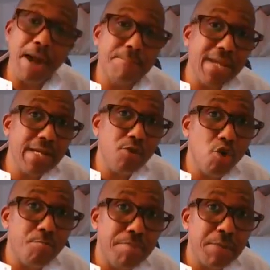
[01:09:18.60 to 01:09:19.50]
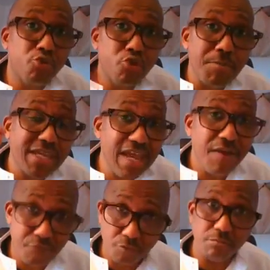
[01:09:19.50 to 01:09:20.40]
appealing on people to be
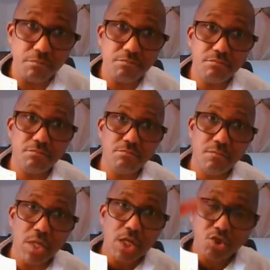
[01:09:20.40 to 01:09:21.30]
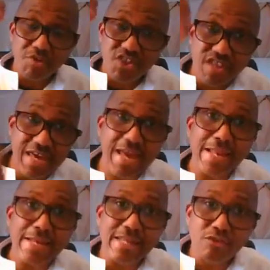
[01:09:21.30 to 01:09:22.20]
careful, to be
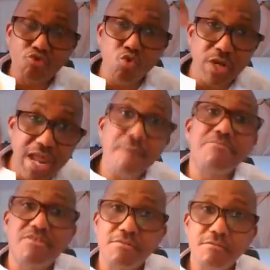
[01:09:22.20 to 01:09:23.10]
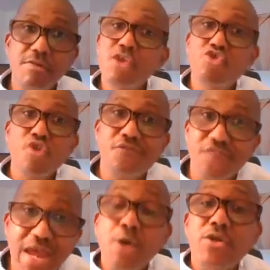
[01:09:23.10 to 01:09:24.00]
sharing these two names. It's not
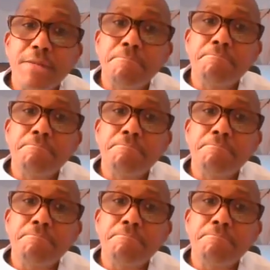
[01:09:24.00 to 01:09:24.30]
fair on them.